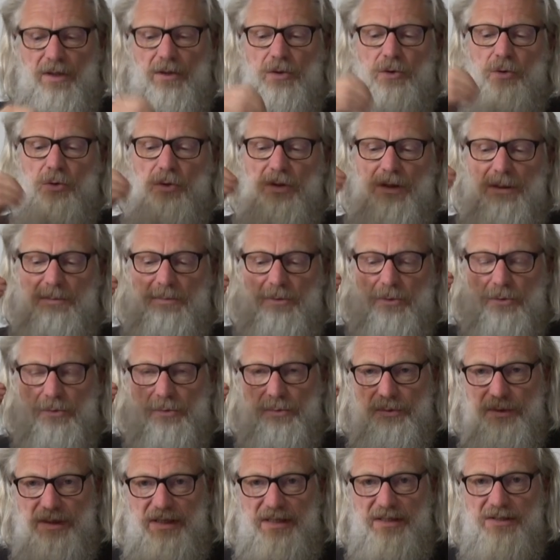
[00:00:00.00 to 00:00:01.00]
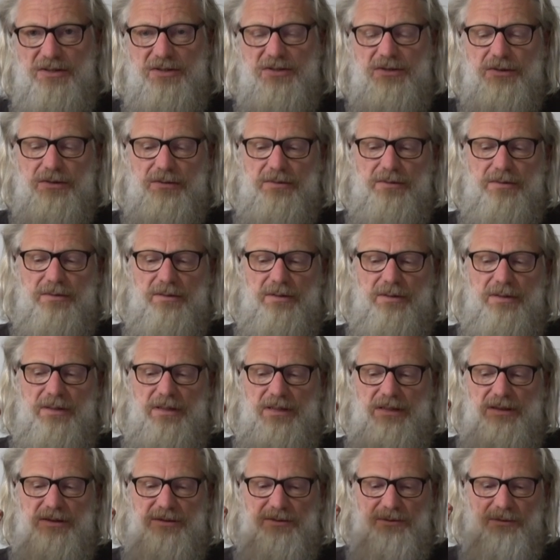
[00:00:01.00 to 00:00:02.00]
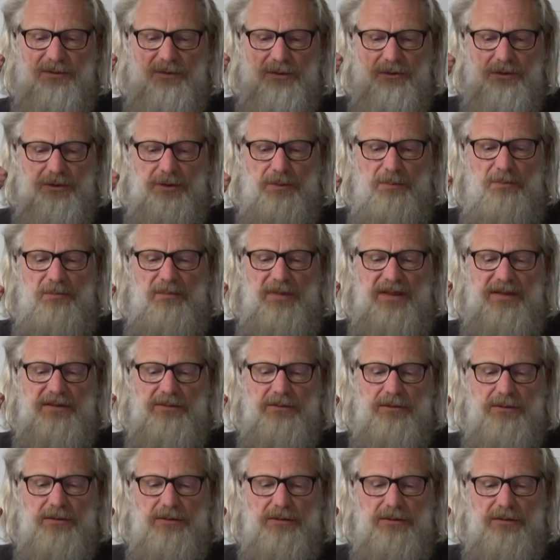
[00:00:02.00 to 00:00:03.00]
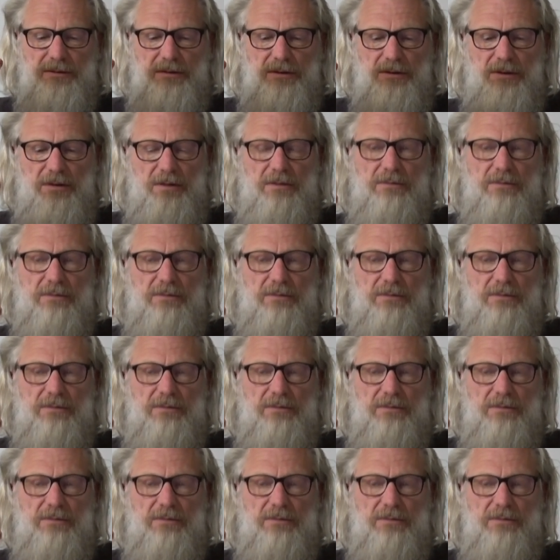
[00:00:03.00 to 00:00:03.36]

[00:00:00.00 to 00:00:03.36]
collaboration is fundamental